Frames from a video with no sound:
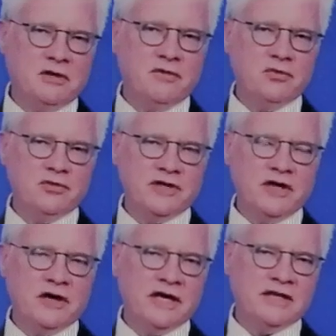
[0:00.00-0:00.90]
of who's
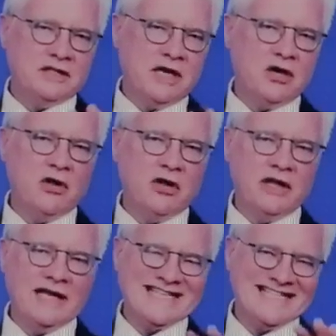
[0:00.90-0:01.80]
there. I call
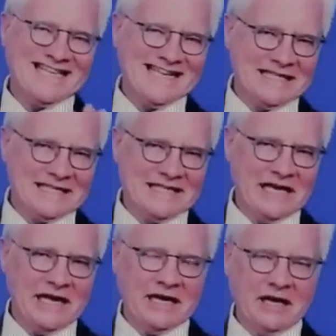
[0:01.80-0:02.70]
it like census
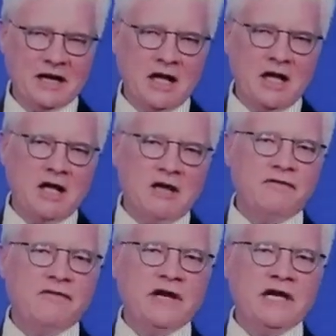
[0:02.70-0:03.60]
taking. You're
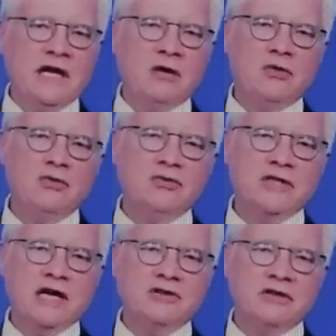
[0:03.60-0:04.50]
finding out who's
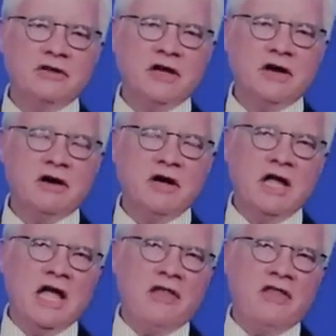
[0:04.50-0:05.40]
actually there.
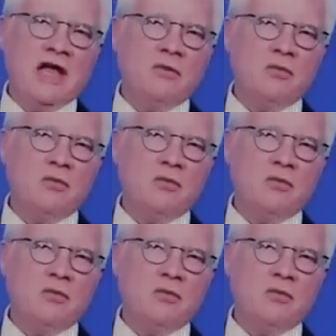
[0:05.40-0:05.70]
And then